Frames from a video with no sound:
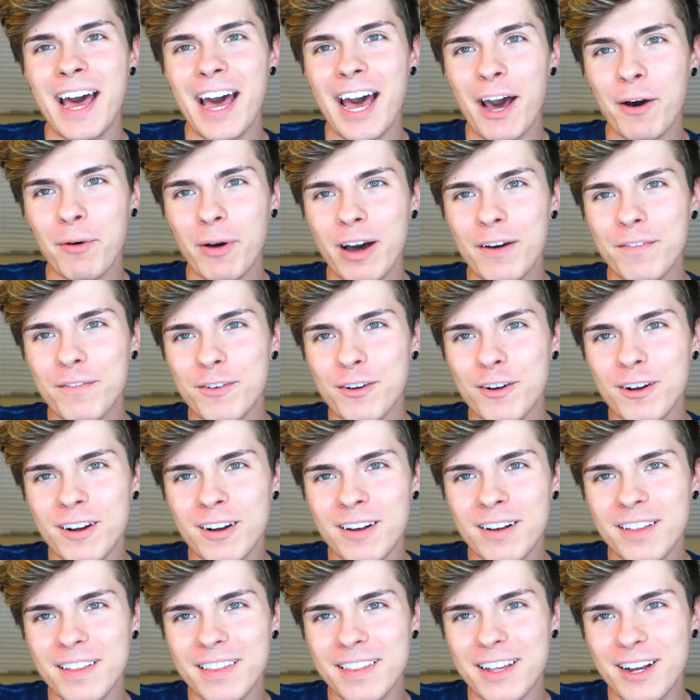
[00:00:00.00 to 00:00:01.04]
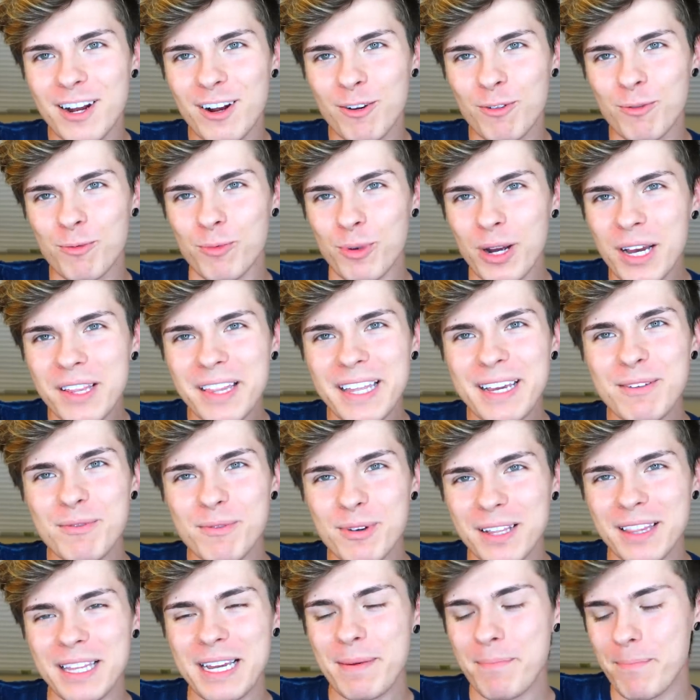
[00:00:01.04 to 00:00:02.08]
However, they're really,
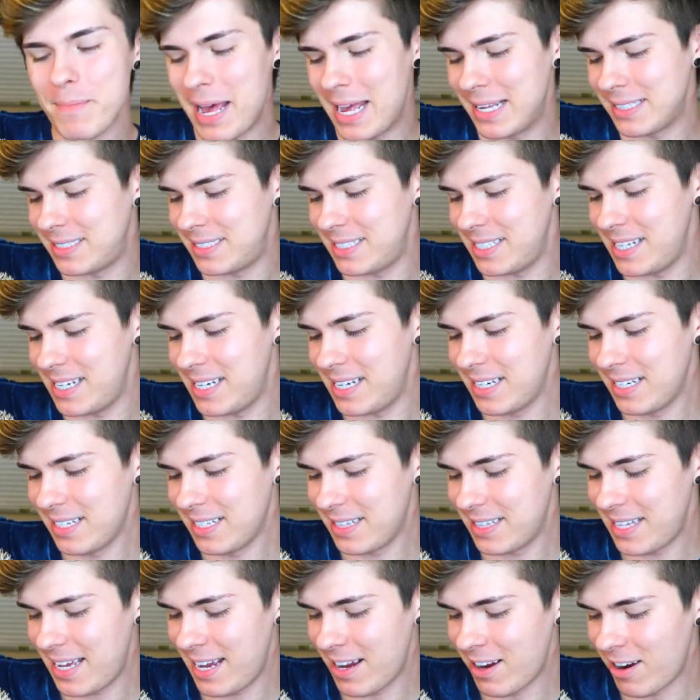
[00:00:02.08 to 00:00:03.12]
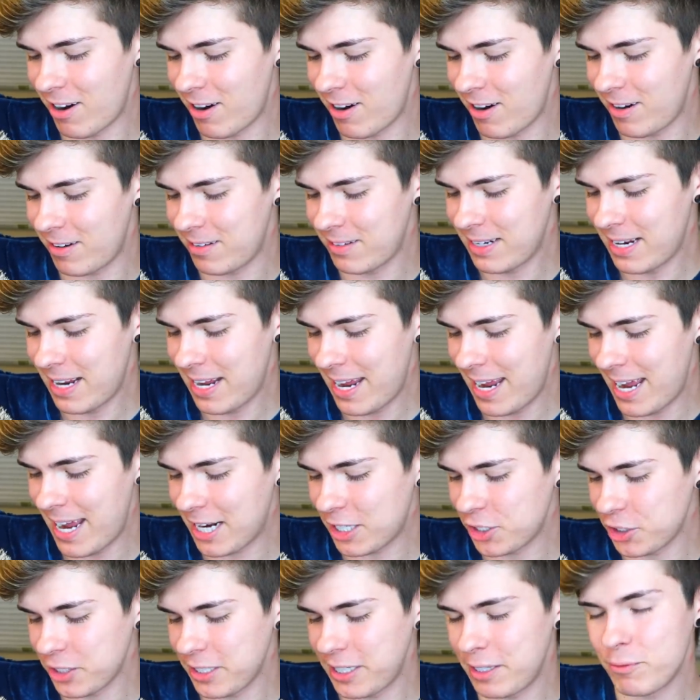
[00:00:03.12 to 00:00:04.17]
really messy. They are
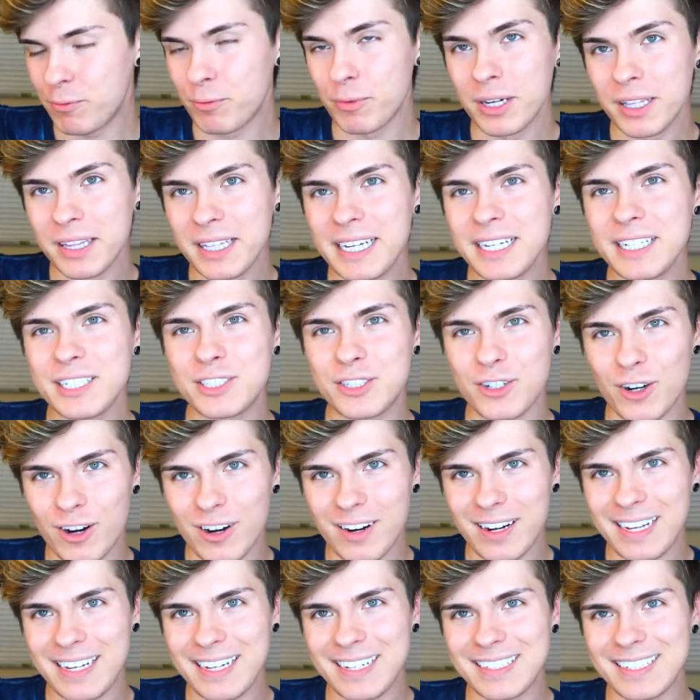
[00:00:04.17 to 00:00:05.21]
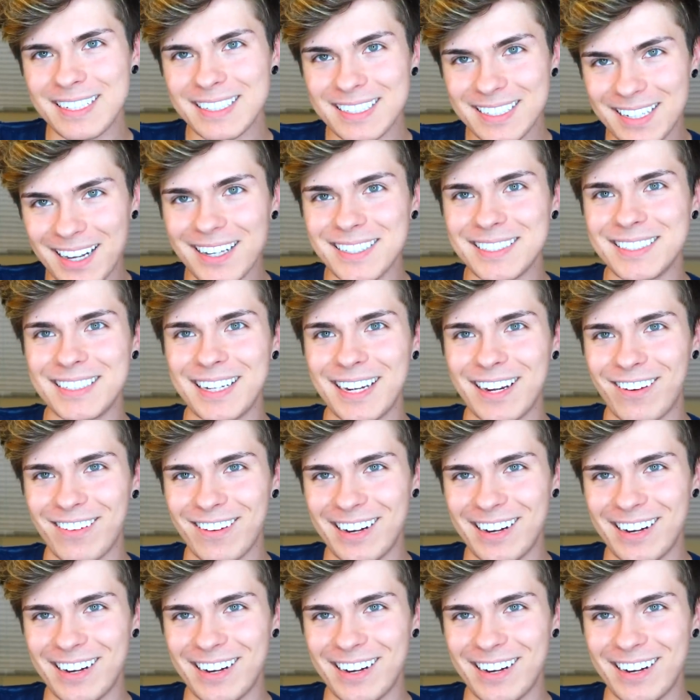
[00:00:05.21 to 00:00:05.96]
actually really dirty, disgusting